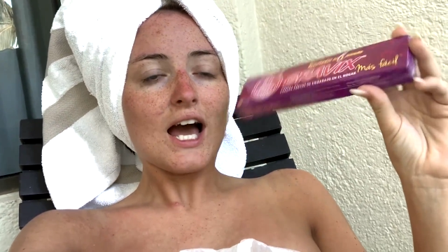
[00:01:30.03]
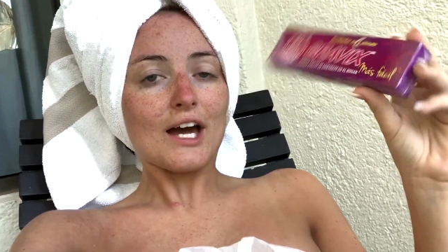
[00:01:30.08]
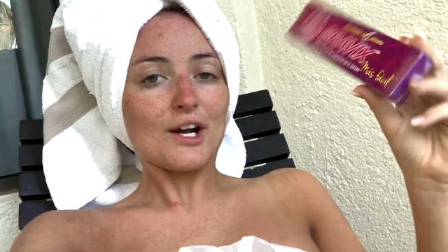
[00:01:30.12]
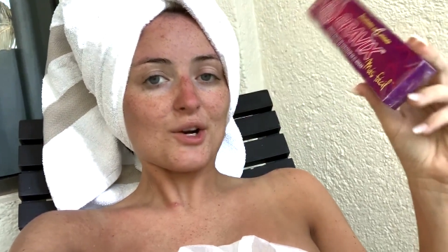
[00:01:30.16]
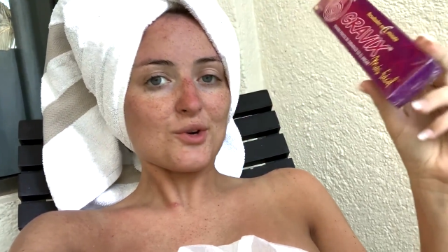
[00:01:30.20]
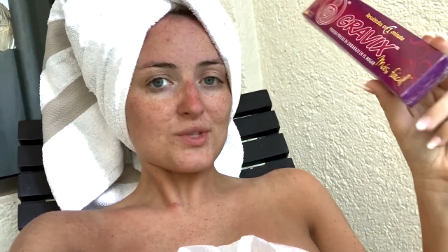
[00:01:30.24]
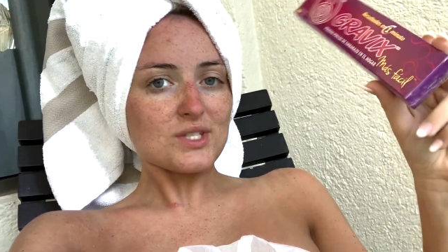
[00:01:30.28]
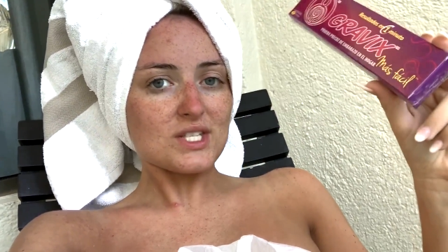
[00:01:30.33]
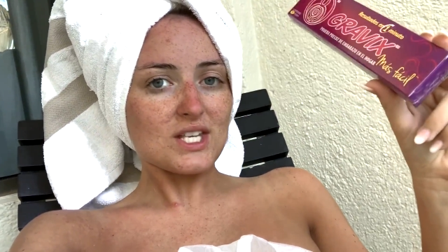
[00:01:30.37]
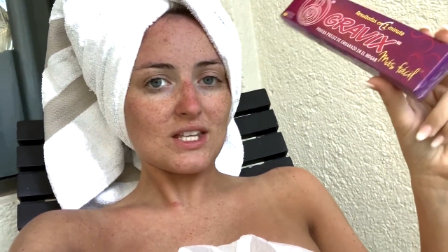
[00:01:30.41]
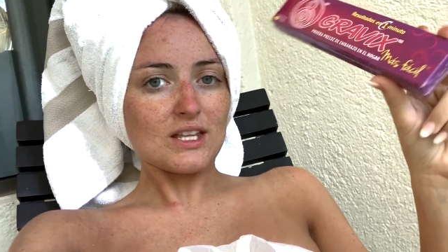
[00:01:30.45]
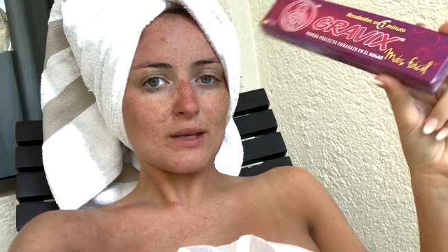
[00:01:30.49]
I
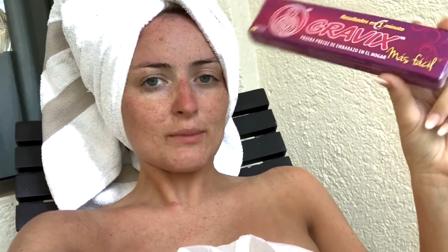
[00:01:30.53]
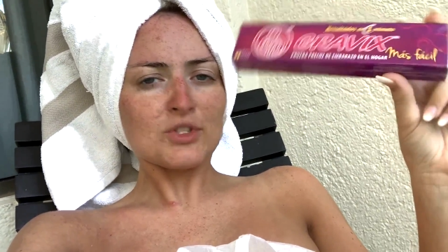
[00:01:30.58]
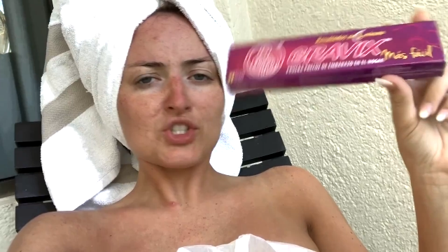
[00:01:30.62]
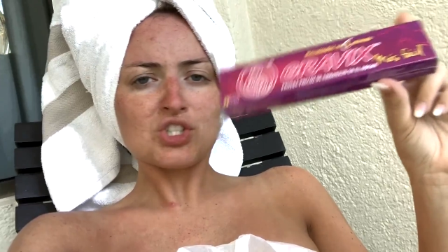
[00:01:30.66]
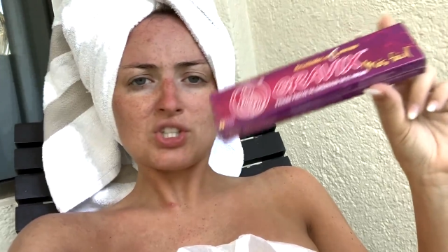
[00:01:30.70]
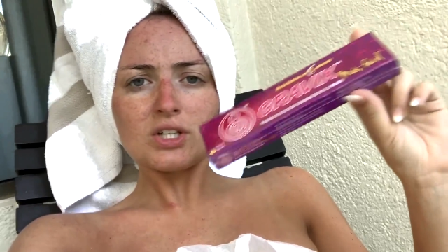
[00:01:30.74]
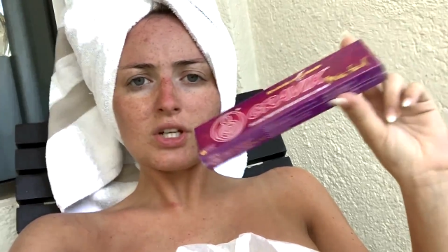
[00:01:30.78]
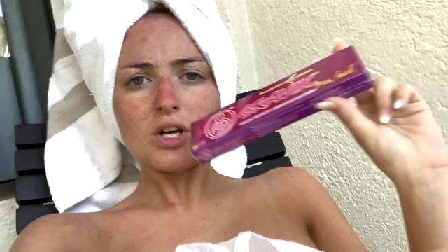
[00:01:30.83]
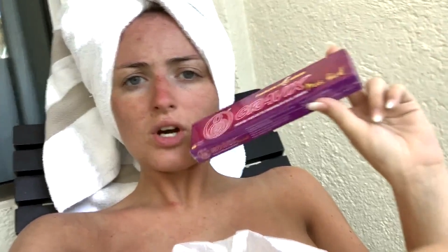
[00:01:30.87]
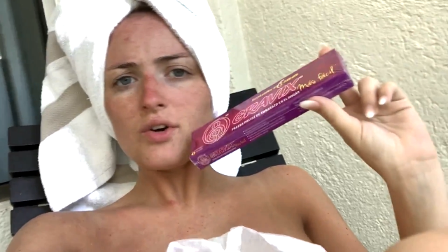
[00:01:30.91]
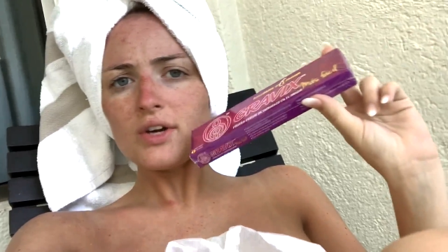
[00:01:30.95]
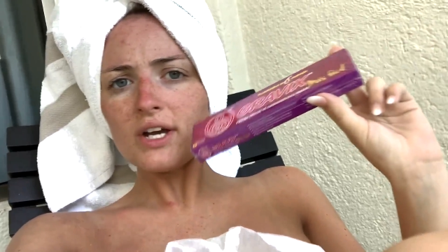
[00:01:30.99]
don't see them. It's
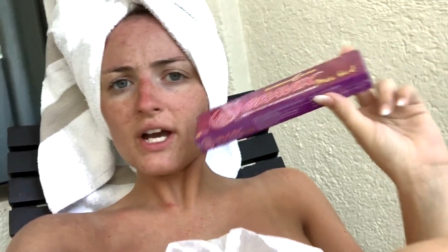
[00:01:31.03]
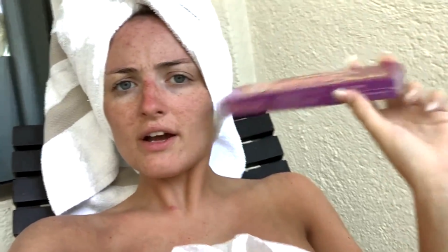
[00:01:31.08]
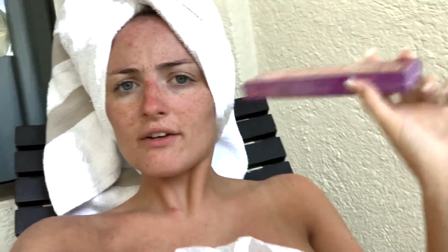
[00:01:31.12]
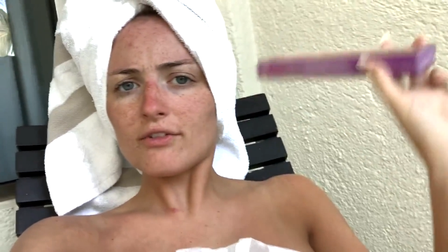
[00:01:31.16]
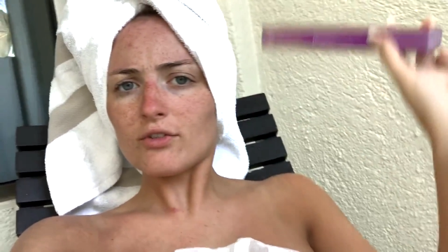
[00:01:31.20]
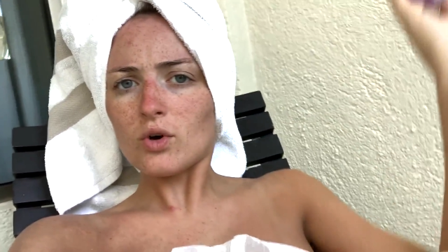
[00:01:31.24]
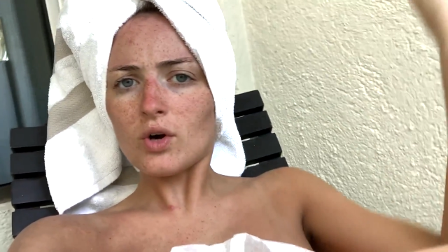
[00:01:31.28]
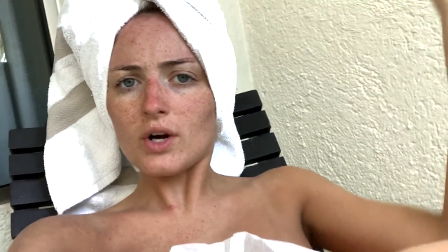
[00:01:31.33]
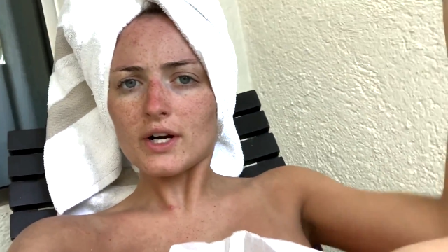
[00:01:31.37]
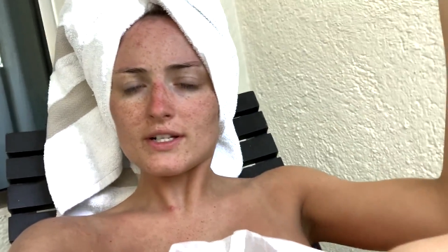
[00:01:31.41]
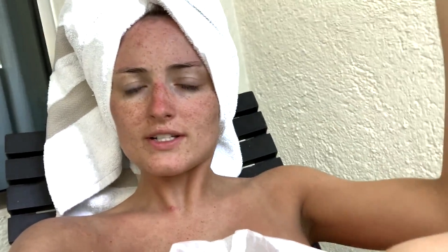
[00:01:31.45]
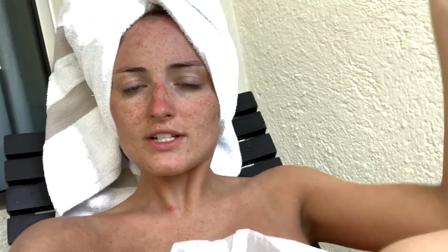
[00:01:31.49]
she's like, oh yeah,
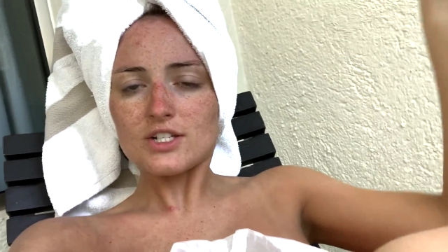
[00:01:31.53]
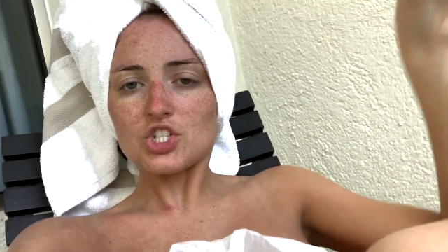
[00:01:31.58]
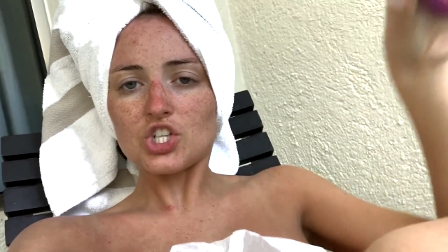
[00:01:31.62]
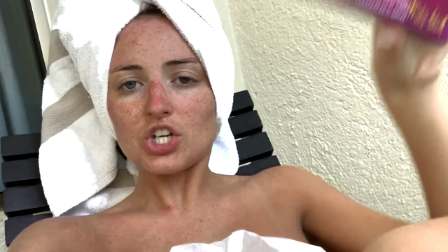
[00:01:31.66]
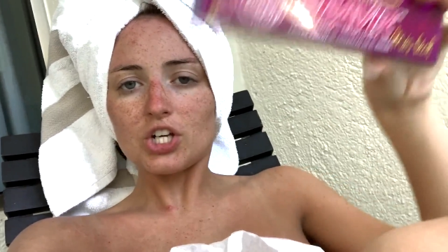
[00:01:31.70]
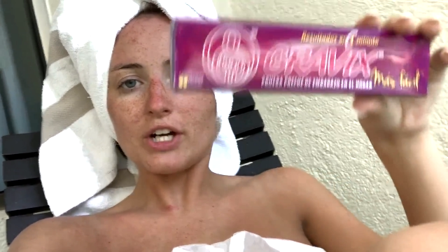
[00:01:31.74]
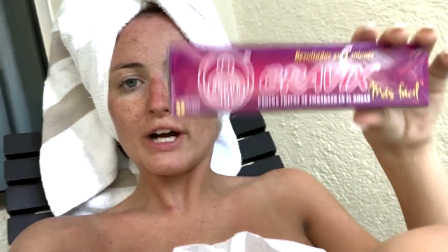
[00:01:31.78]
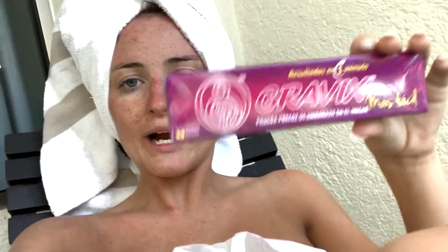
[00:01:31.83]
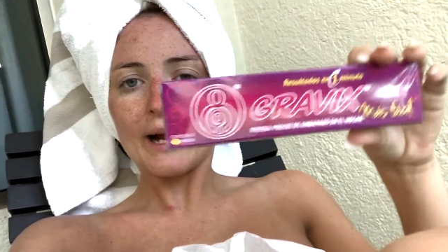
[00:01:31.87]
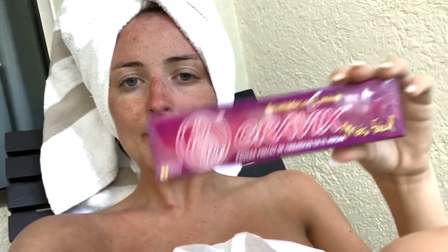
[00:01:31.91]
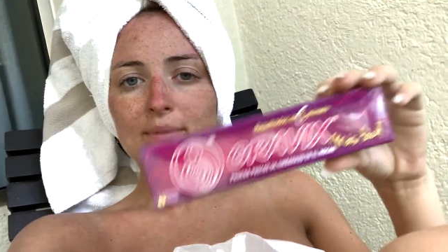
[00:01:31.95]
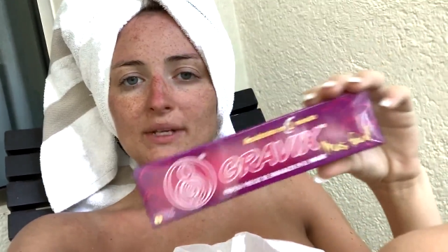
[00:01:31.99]
of course. And
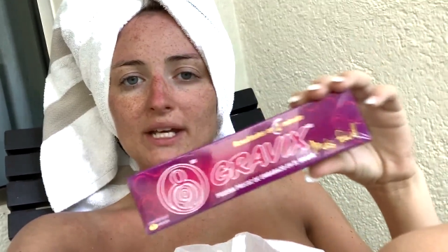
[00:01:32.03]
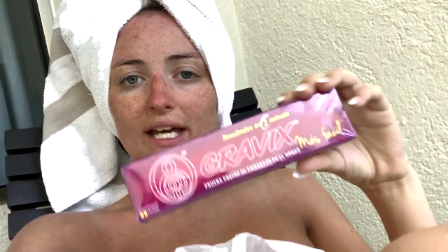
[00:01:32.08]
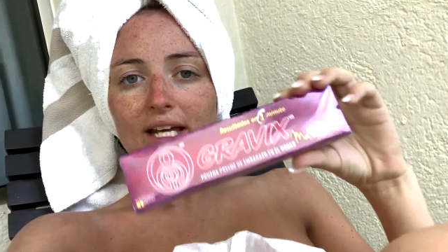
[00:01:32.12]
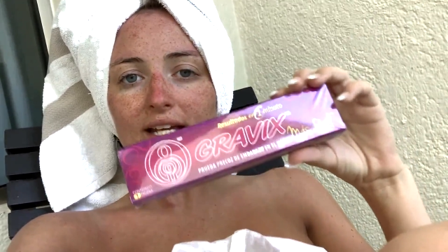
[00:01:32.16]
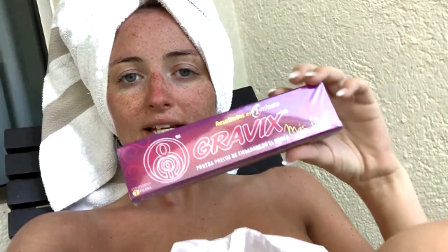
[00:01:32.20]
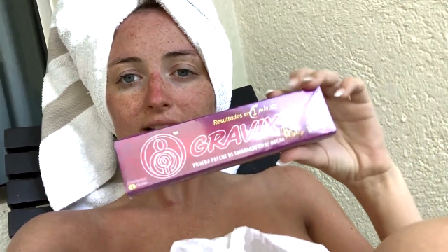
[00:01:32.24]
she grabbed it